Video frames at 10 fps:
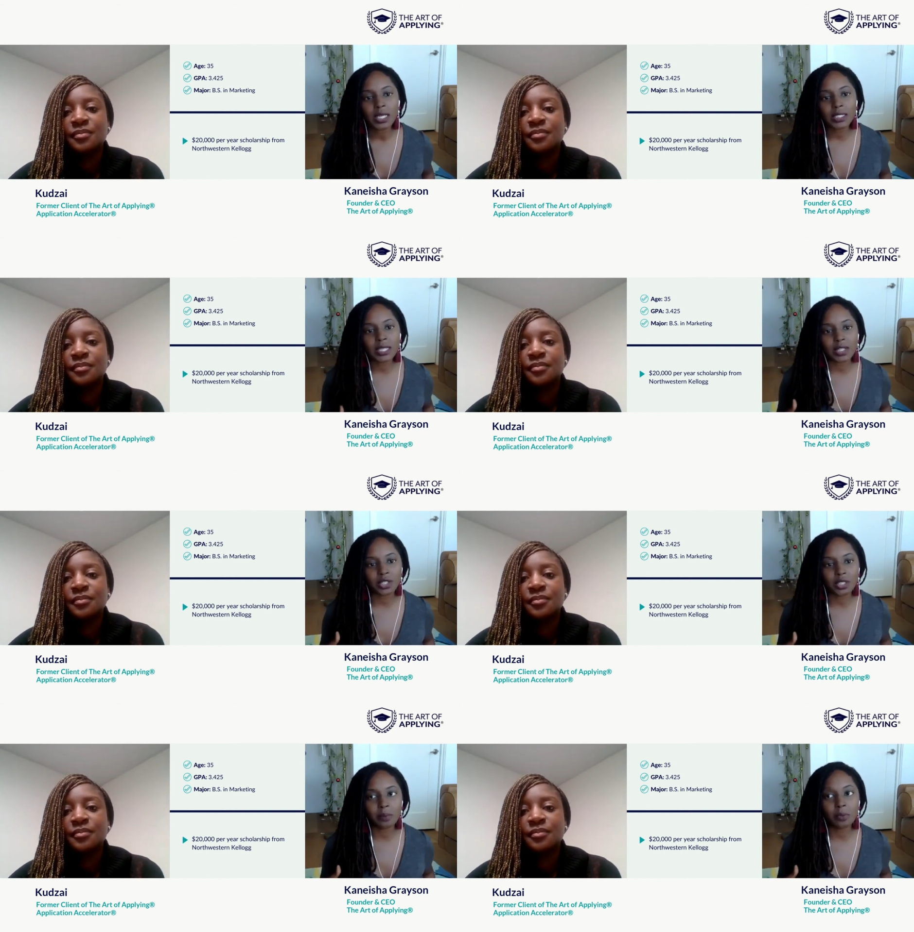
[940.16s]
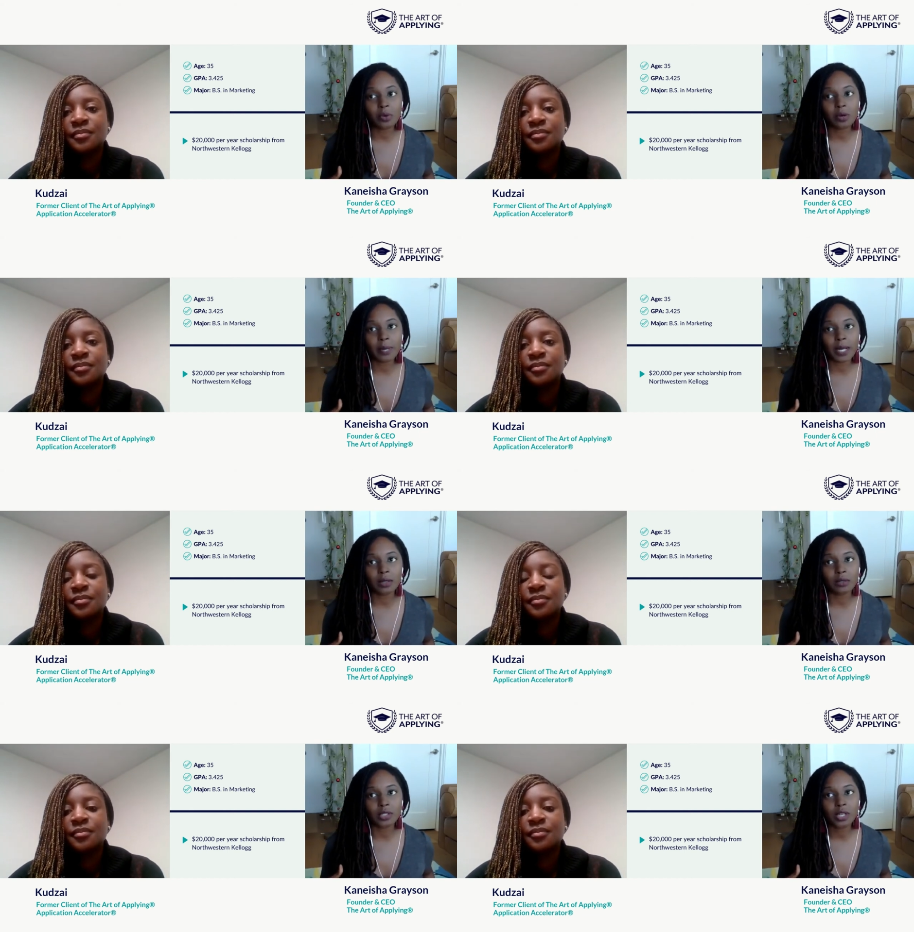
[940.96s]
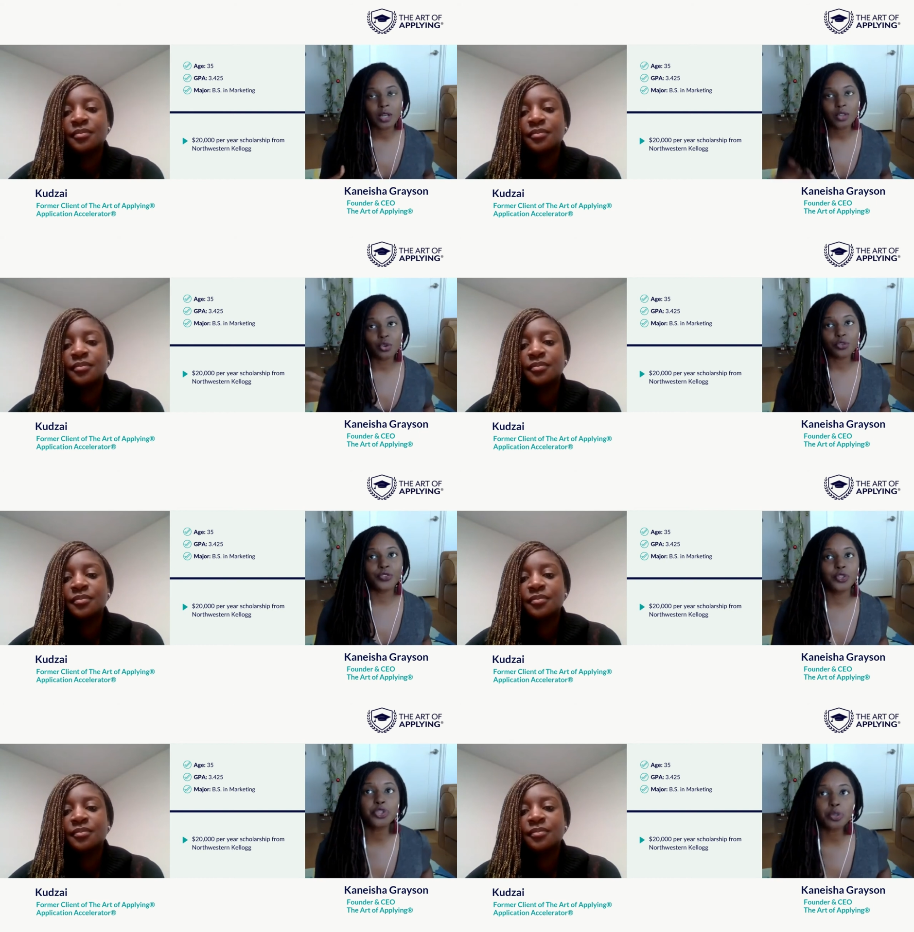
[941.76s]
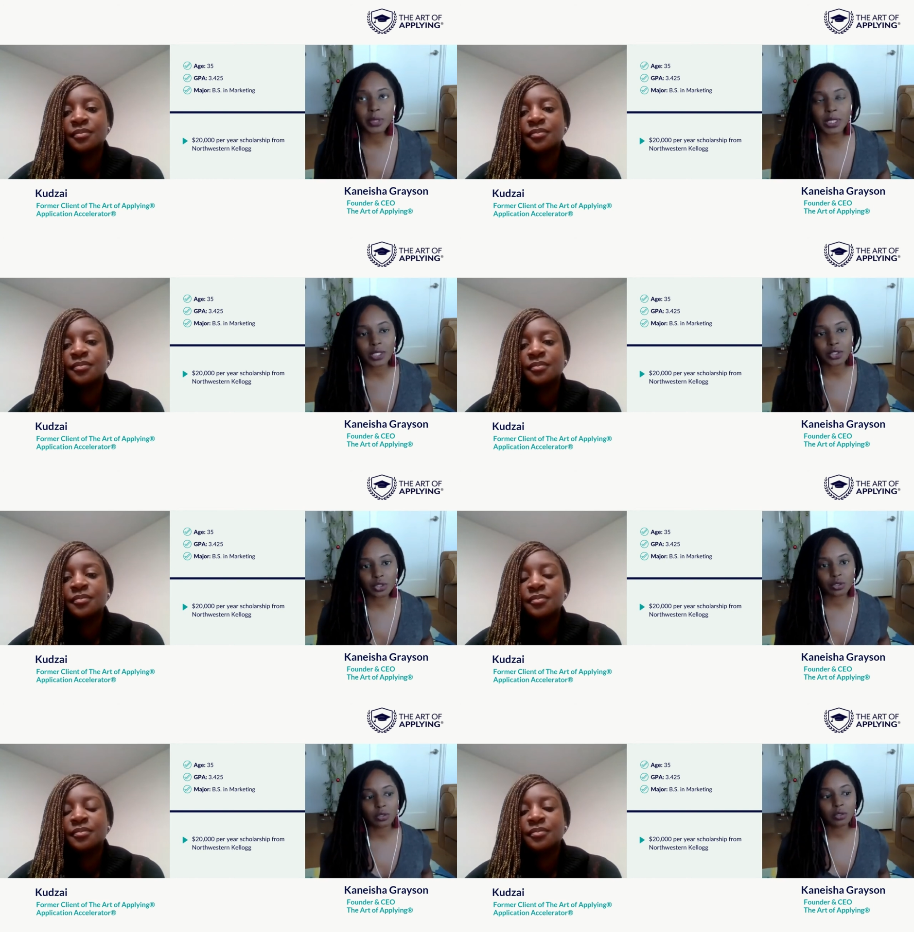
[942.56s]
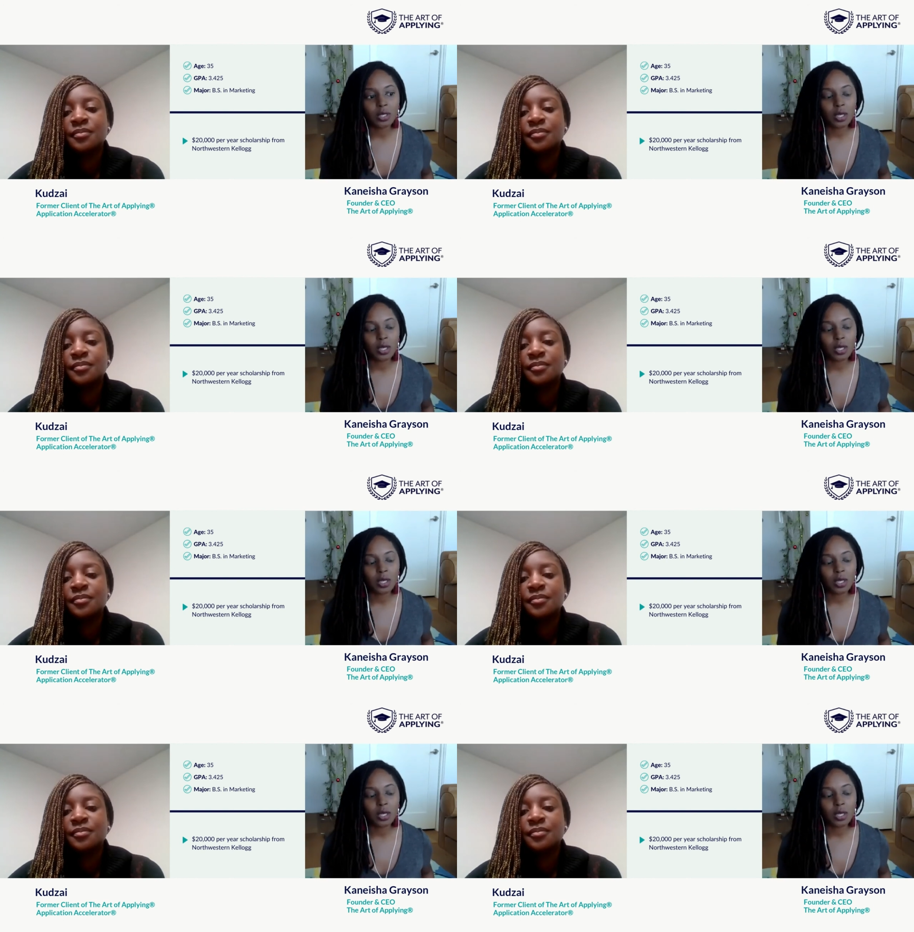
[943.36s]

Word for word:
Speaker 1: It's actually more about your future potential